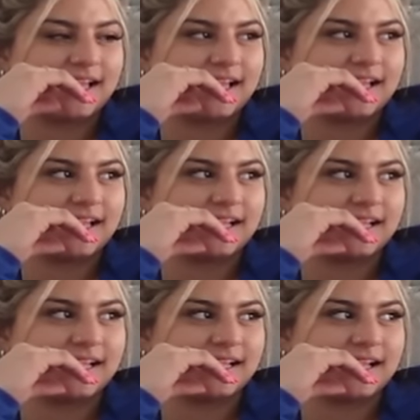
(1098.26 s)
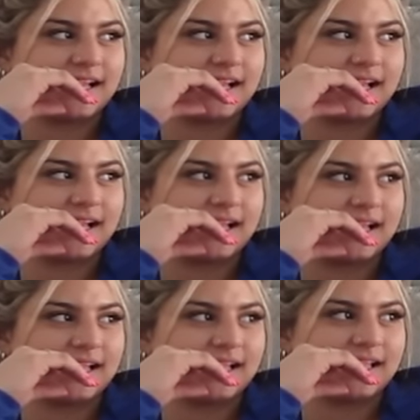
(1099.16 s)

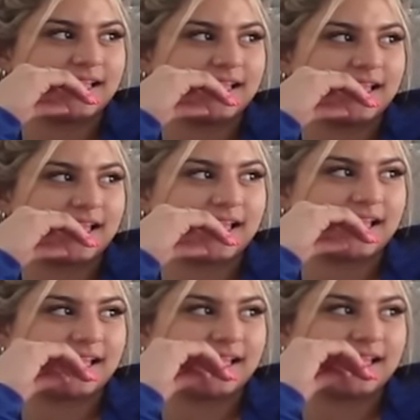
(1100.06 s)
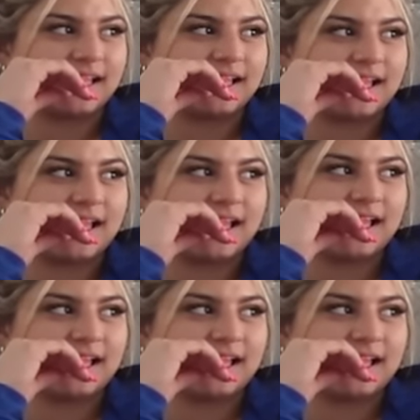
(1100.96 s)
The person shown says nothing.